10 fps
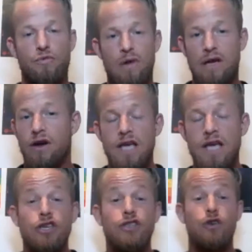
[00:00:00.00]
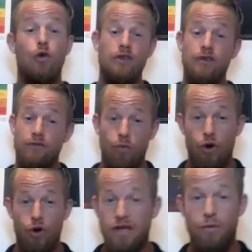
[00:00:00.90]
because so much of the
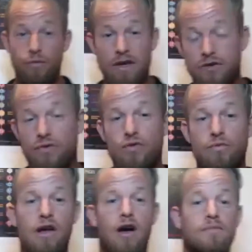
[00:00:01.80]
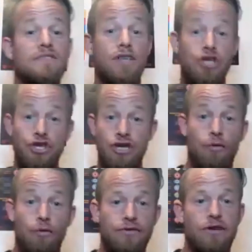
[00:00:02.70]
work that we do becomes
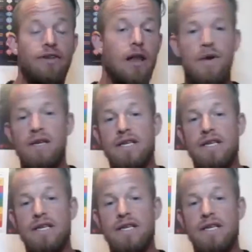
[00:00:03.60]
shelf development,